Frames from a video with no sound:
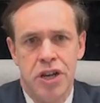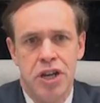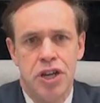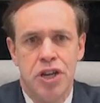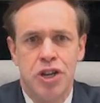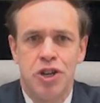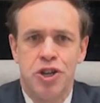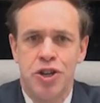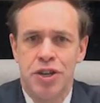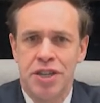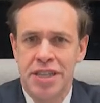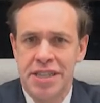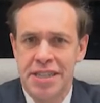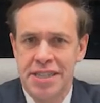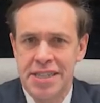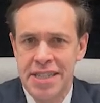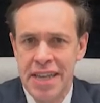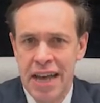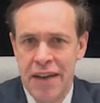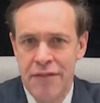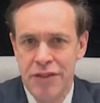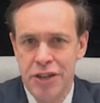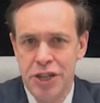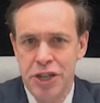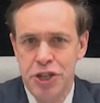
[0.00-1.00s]
During the
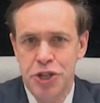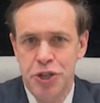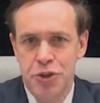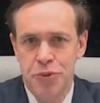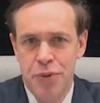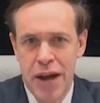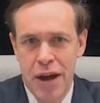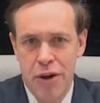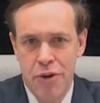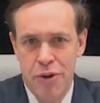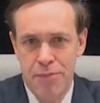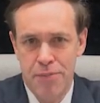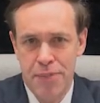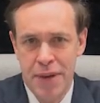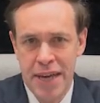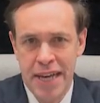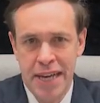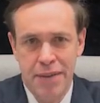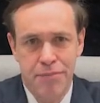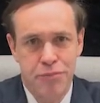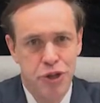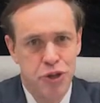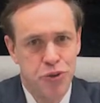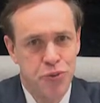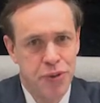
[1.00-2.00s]
72-hour
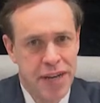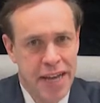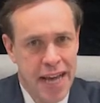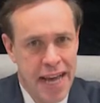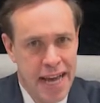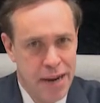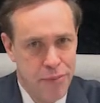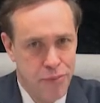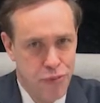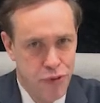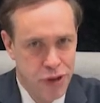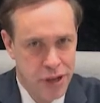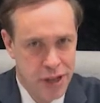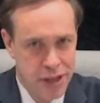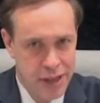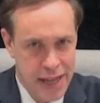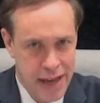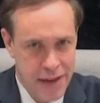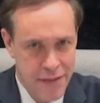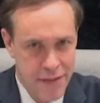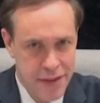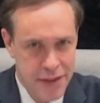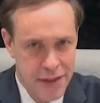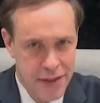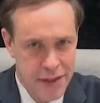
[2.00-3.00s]
peak between April
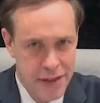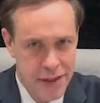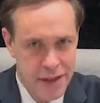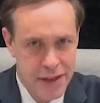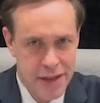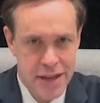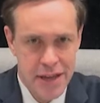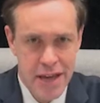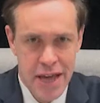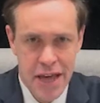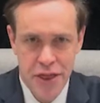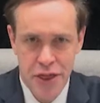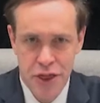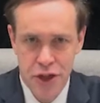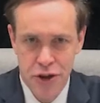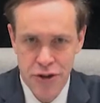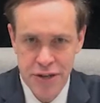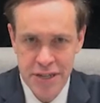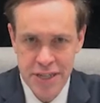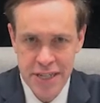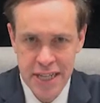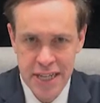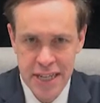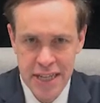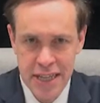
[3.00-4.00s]
11th and
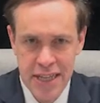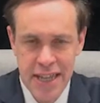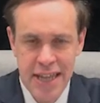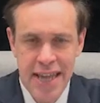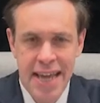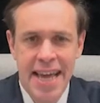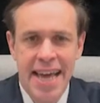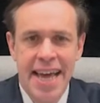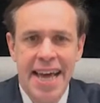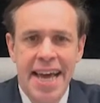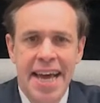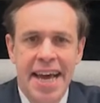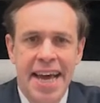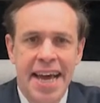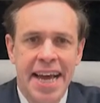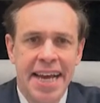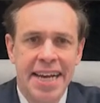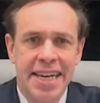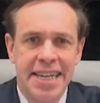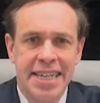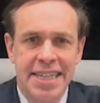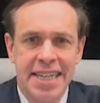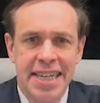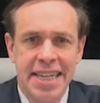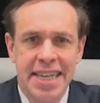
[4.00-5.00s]
13th,
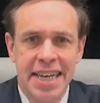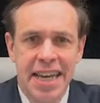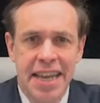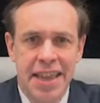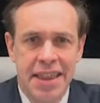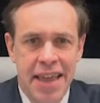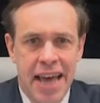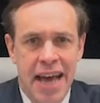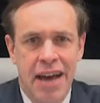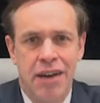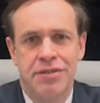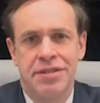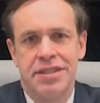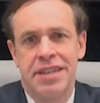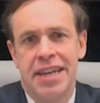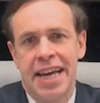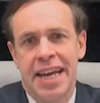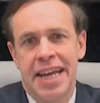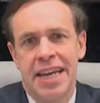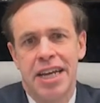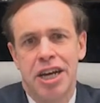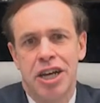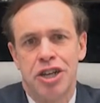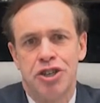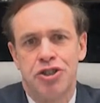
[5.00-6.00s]

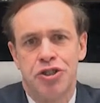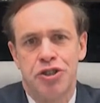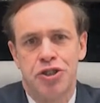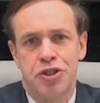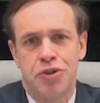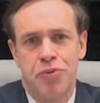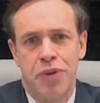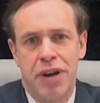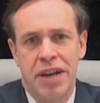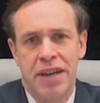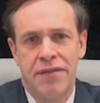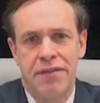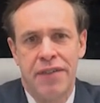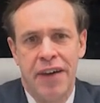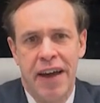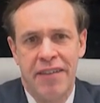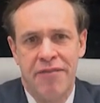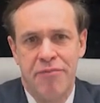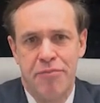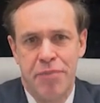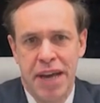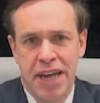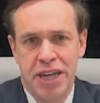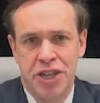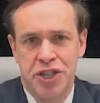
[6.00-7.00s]

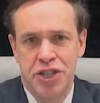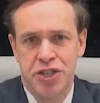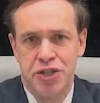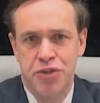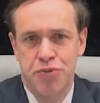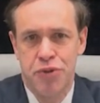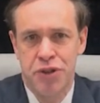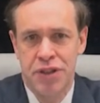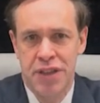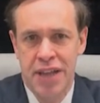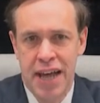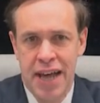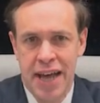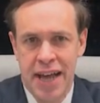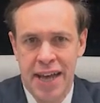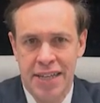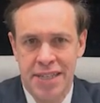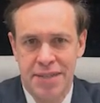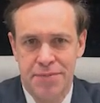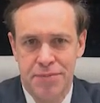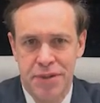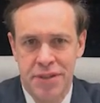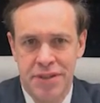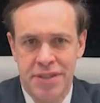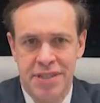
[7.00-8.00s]
18,825 patients were in the
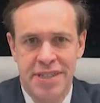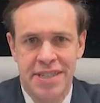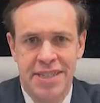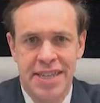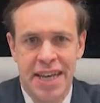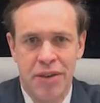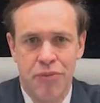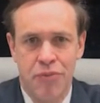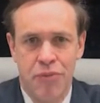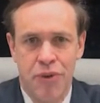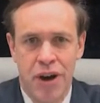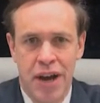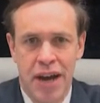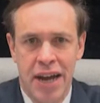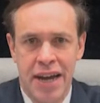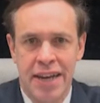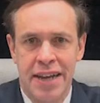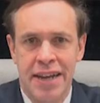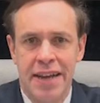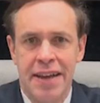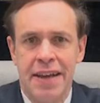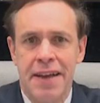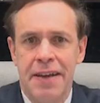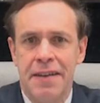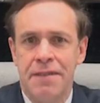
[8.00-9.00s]
hospital statewide,
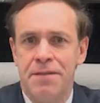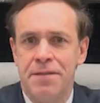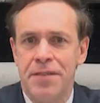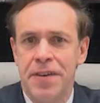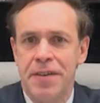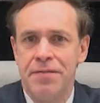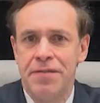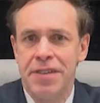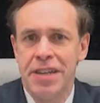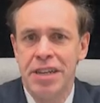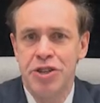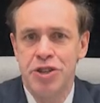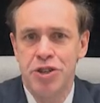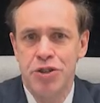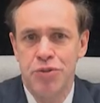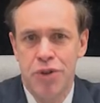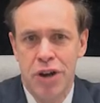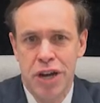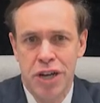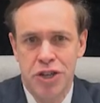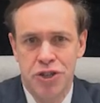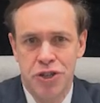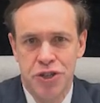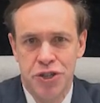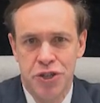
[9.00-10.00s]

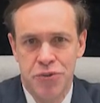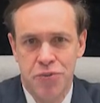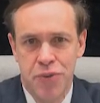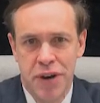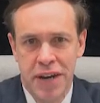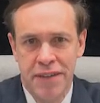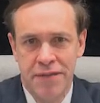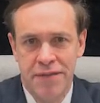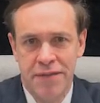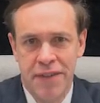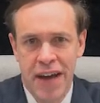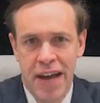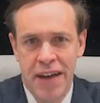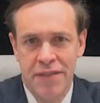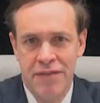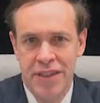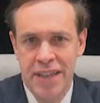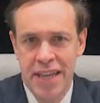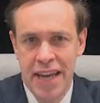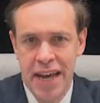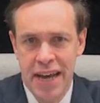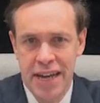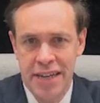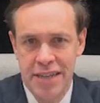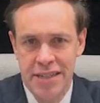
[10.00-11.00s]
5,225 in
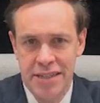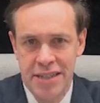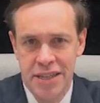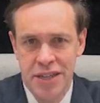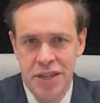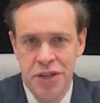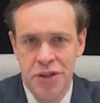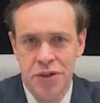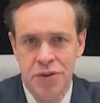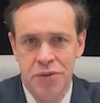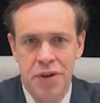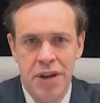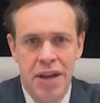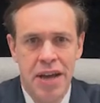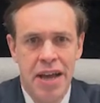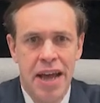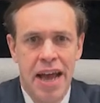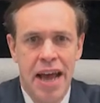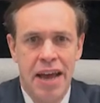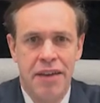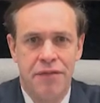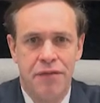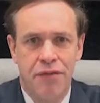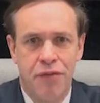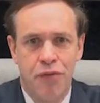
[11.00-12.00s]
the ICU,
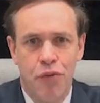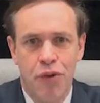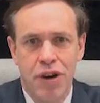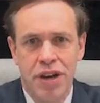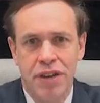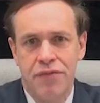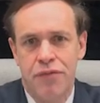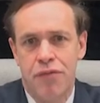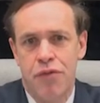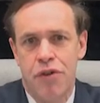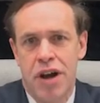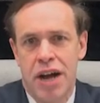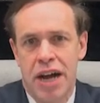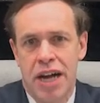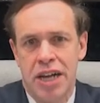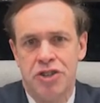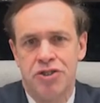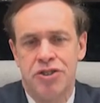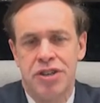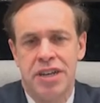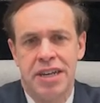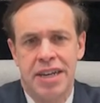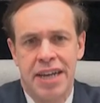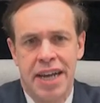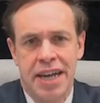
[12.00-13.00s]
and
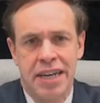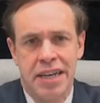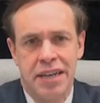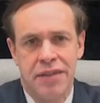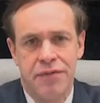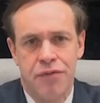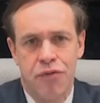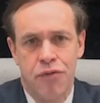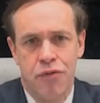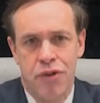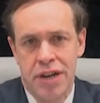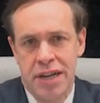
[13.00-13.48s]
4,494